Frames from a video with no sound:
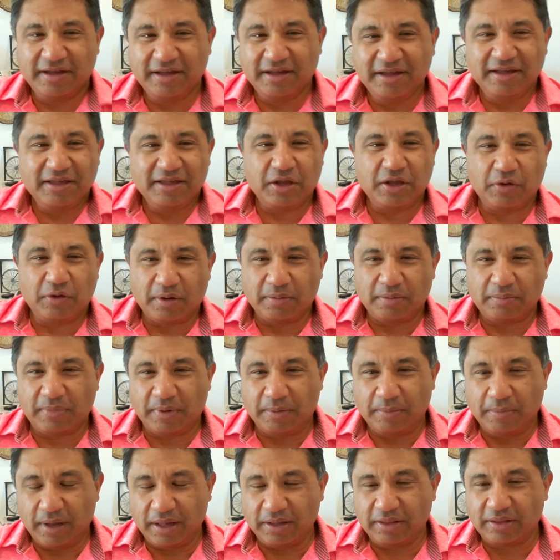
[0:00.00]

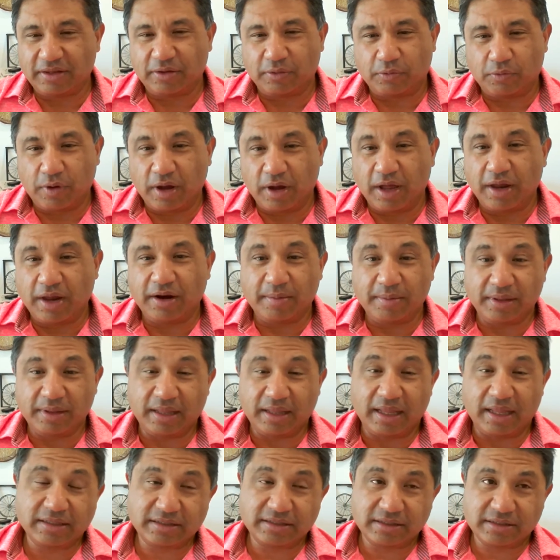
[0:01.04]
a month to run, I mean,
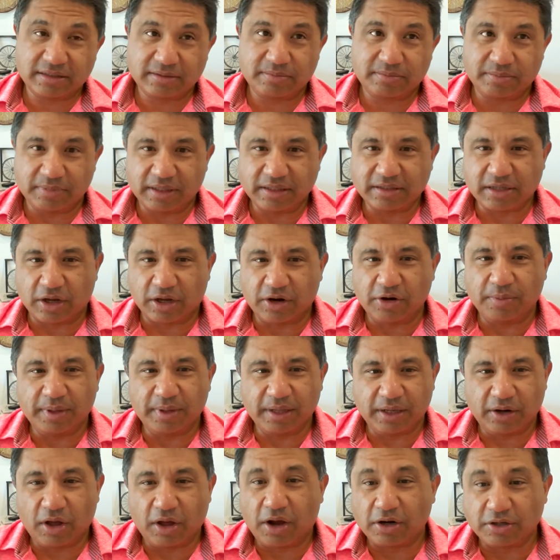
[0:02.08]
that's $100
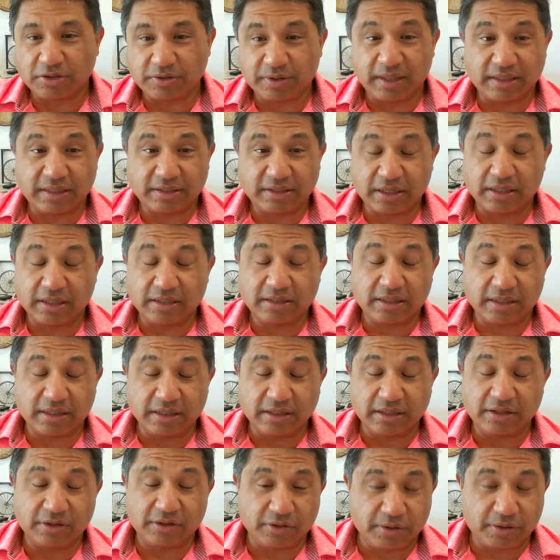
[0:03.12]
million, right? So
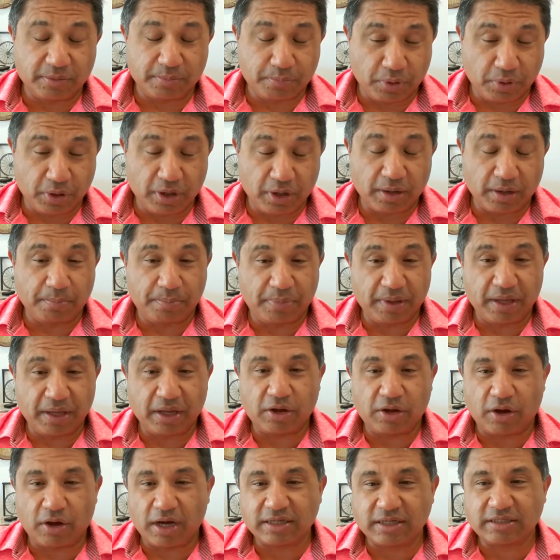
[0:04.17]
they're putting a
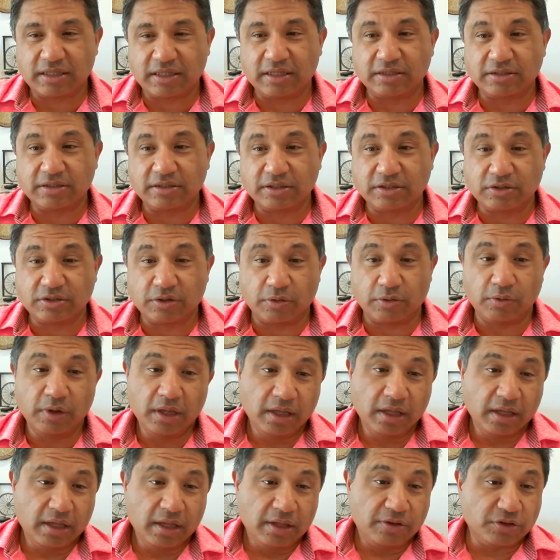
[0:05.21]
big cost in this. And so
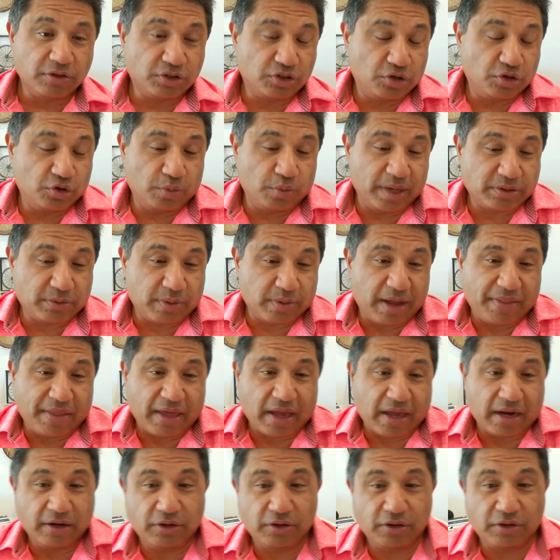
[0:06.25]
there's two ways around
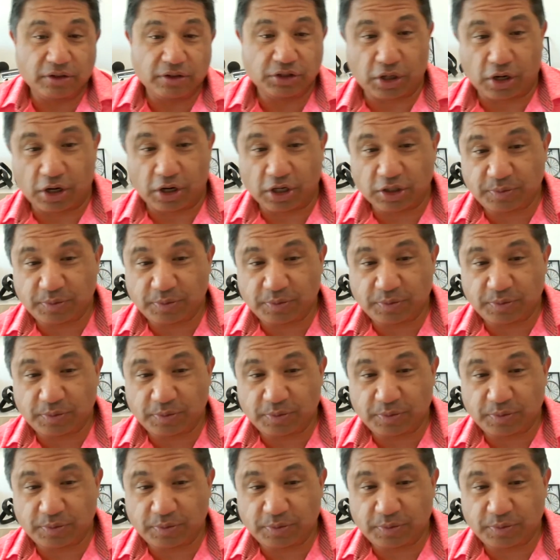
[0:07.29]
that. You can charge